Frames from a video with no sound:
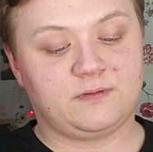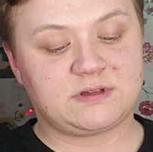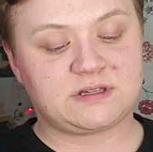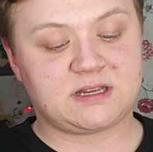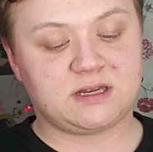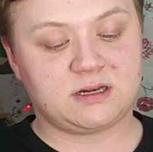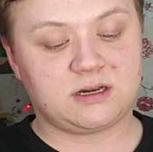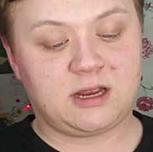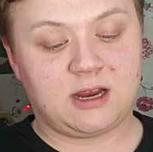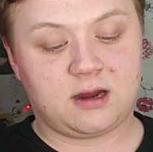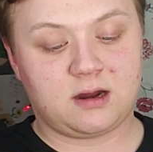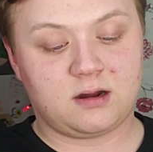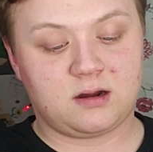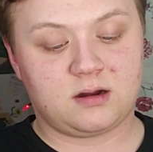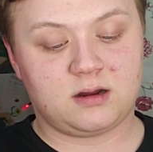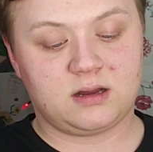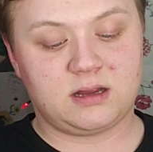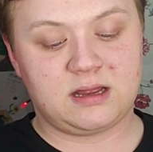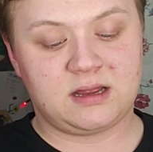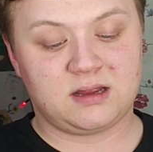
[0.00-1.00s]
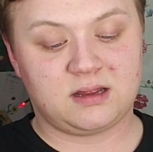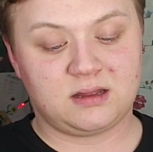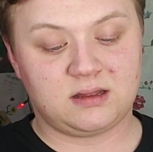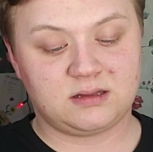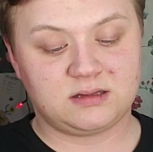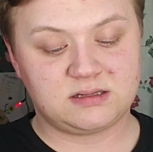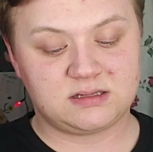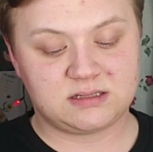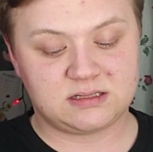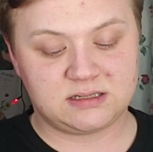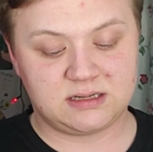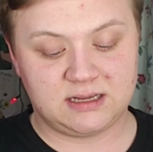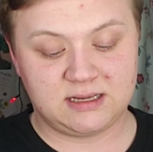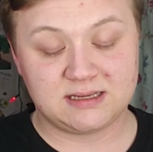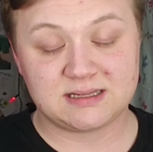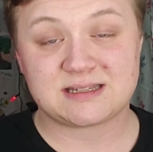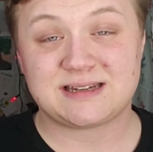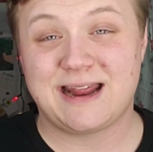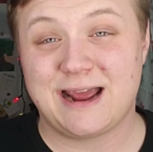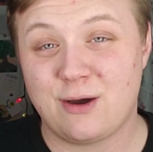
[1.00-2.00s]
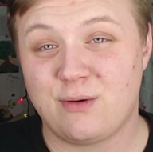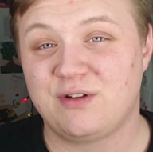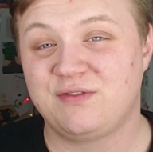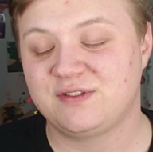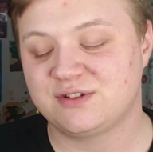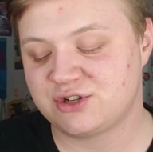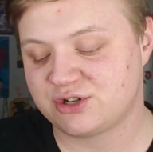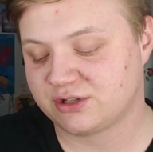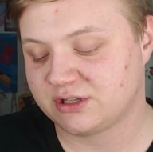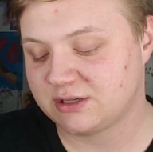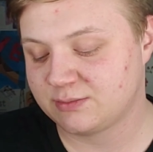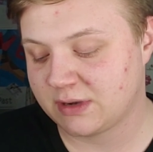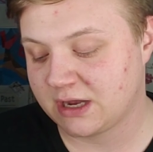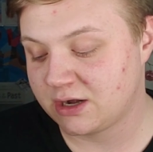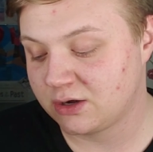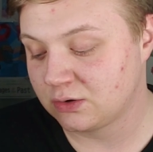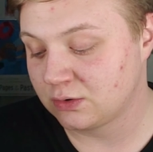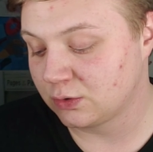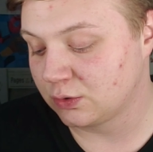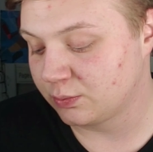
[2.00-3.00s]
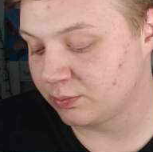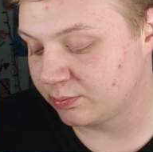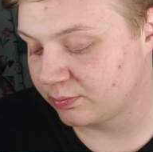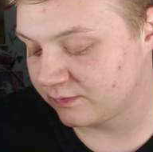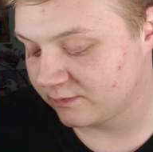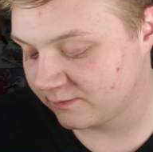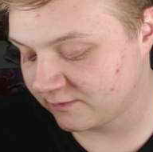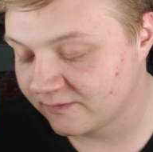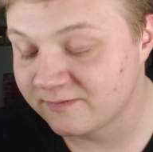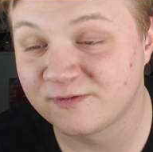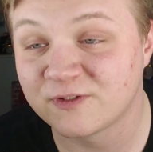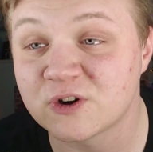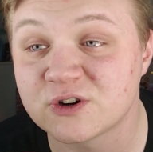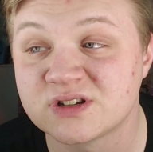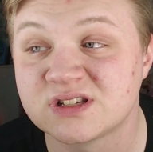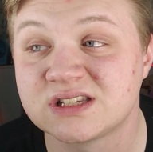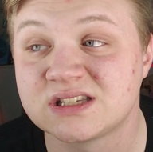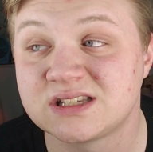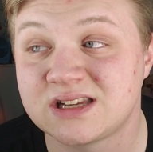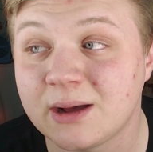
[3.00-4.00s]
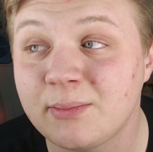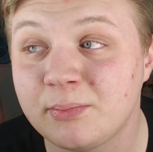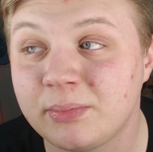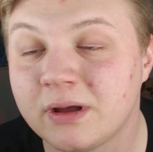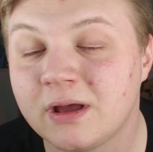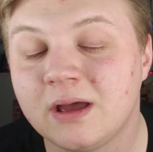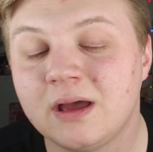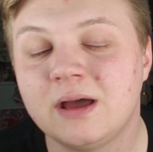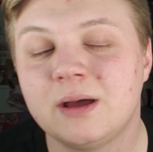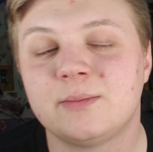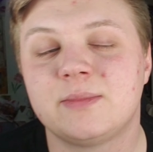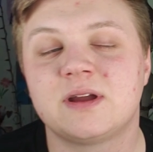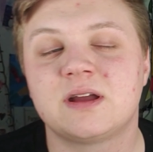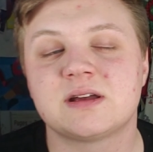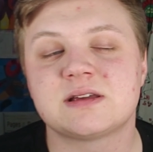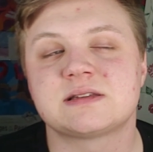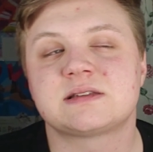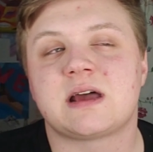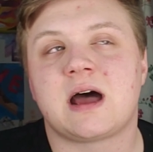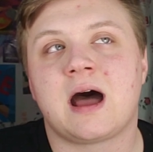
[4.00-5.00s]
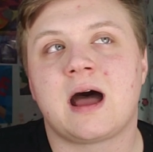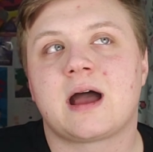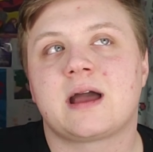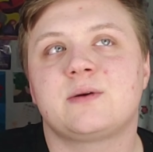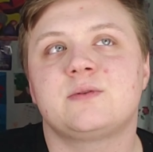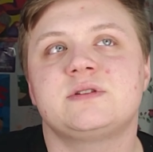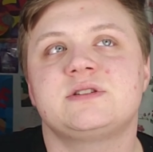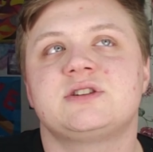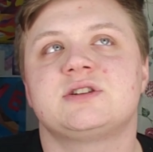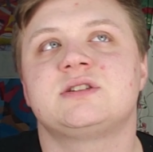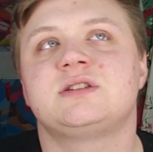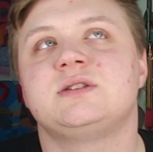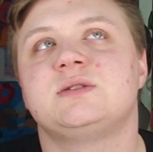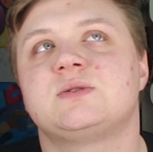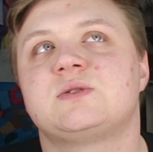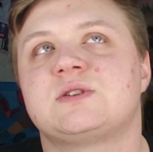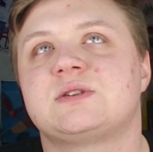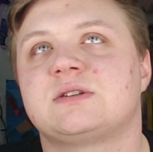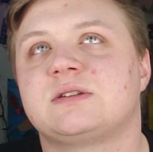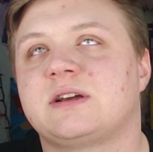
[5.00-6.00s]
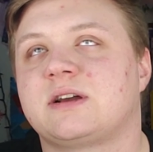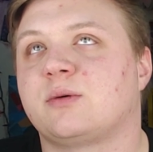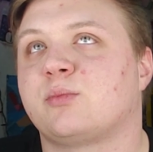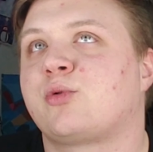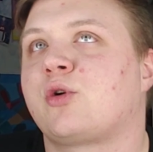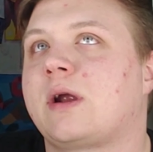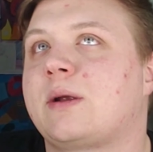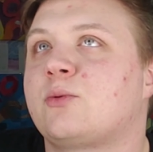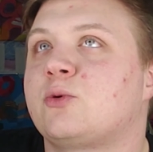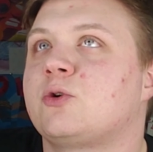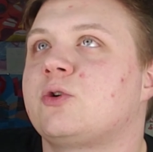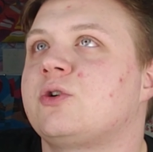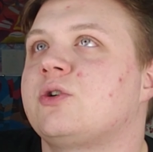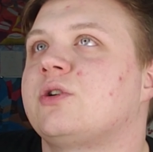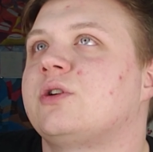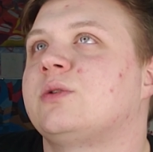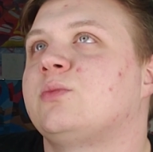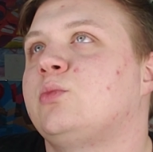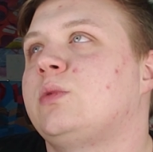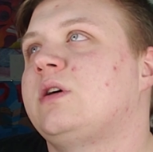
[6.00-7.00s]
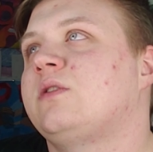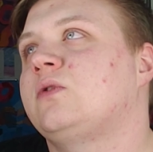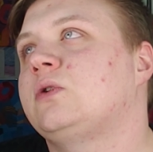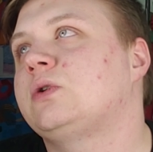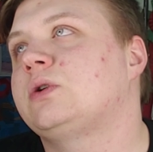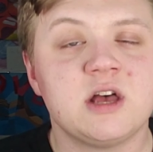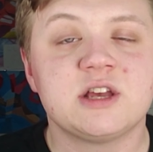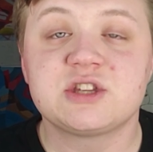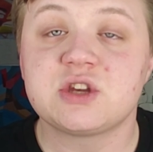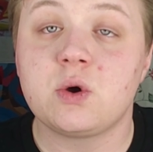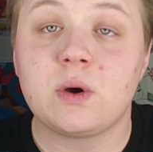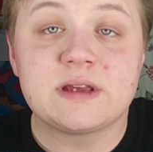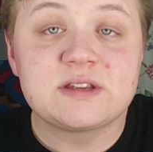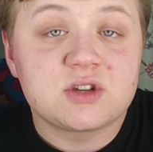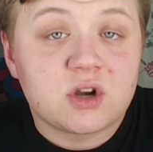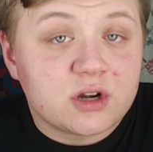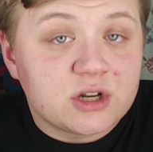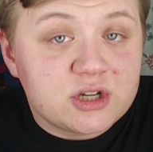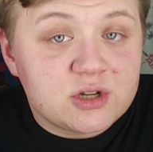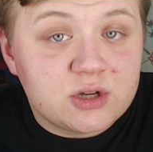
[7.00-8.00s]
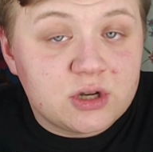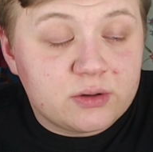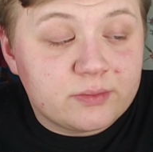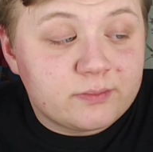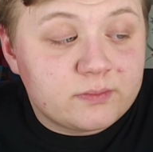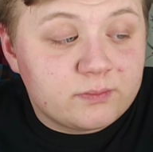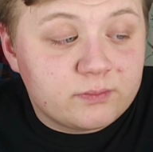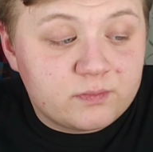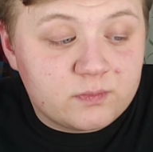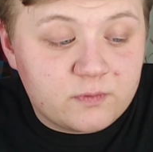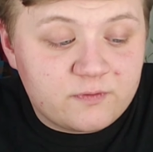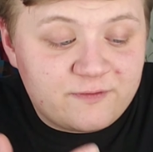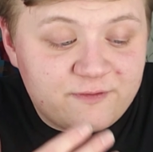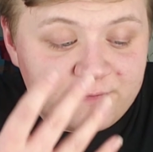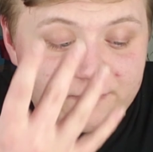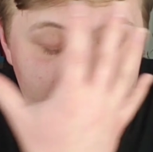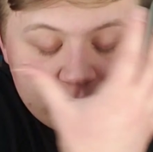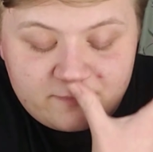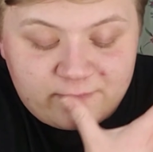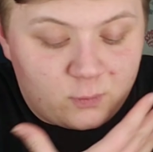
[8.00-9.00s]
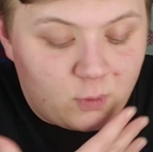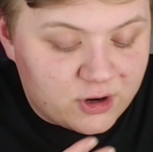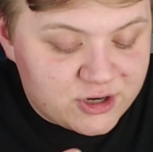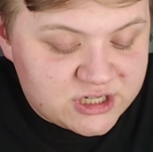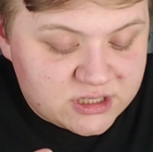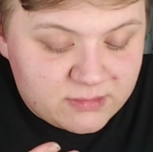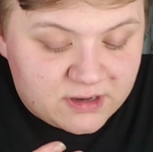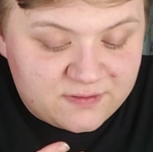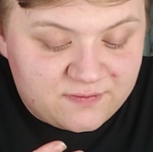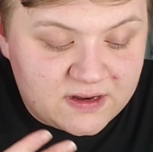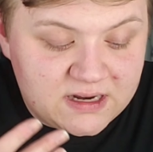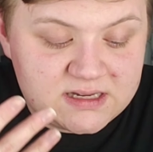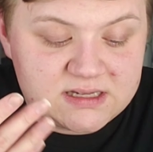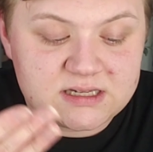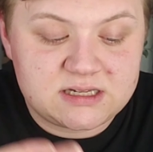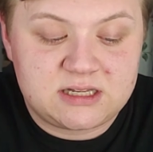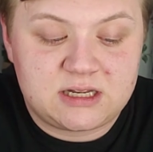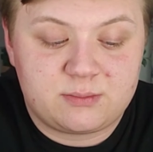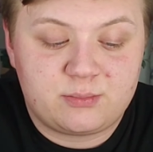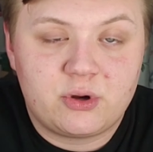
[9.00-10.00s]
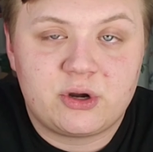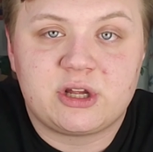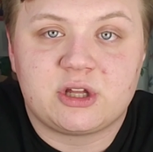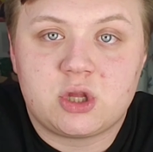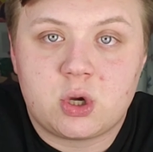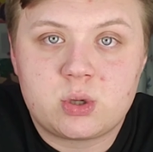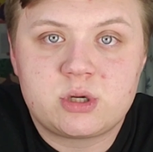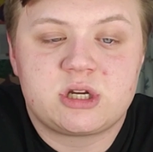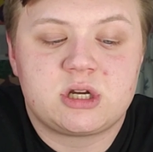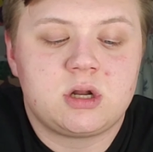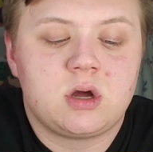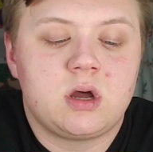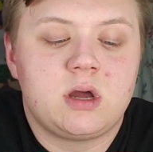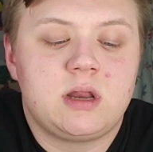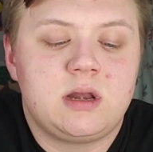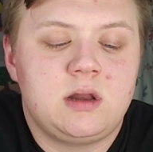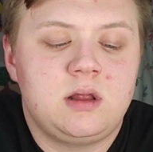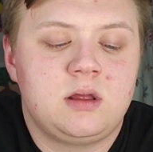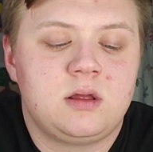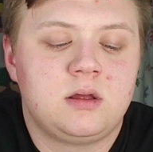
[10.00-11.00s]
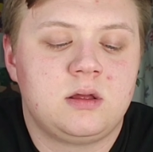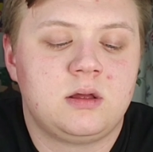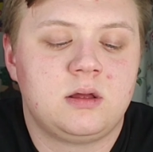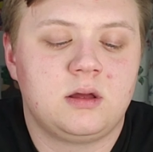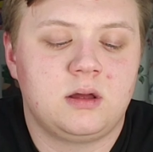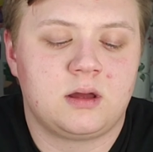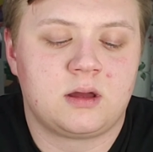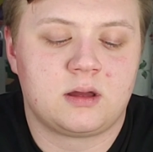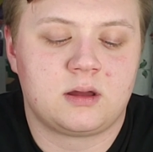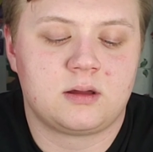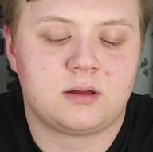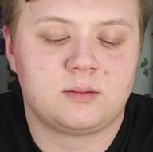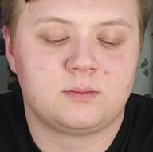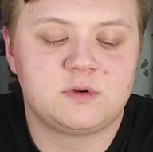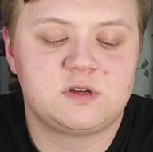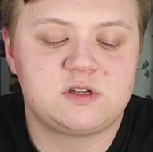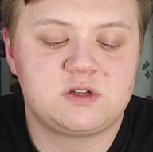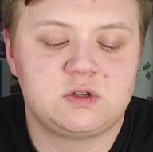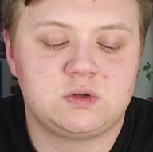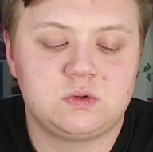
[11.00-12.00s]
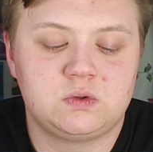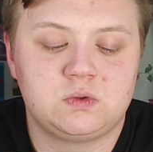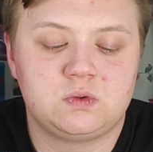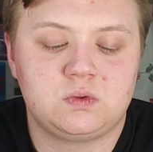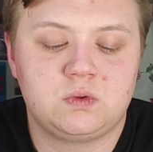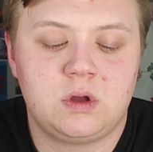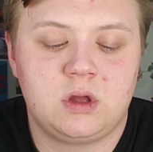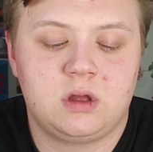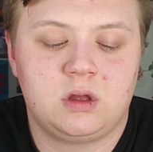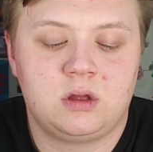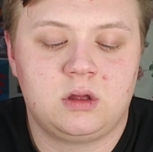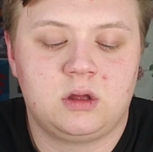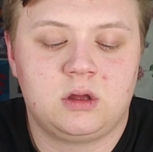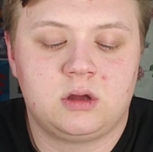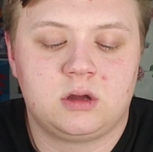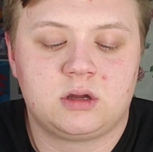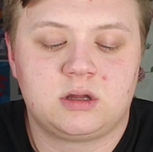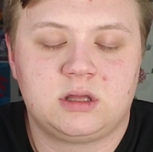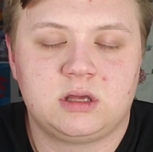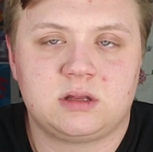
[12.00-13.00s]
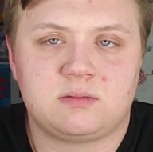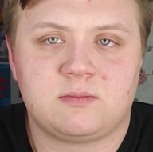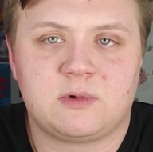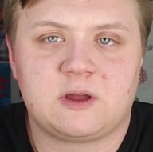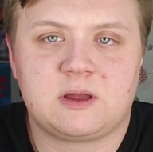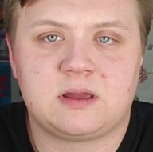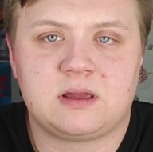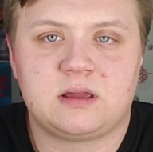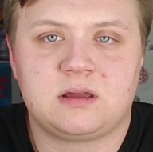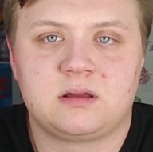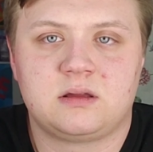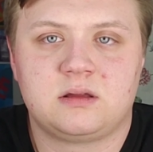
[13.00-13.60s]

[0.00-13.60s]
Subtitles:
Skincare is now officially my new first step, because I was just using like a primer, whatever. So I started washing my face and then putting lotion on to get my